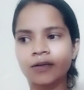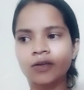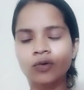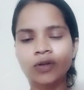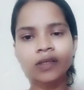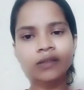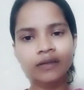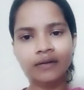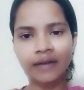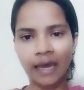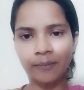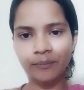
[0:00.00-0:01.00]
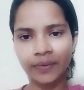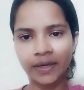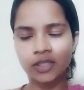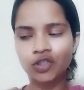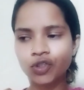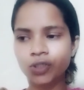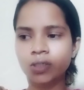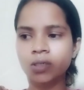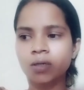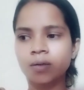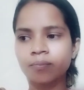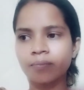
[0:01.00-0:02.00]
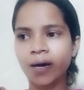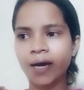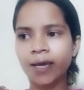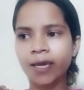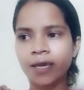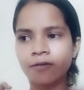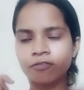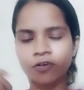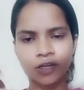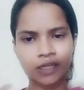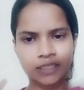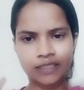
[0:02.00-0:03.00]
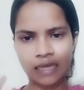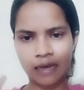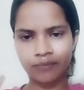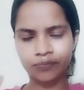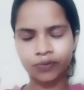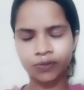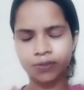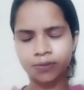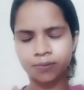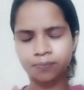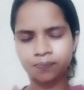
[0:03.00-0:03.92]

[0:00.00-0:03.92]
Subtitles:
during the rampage by, for example,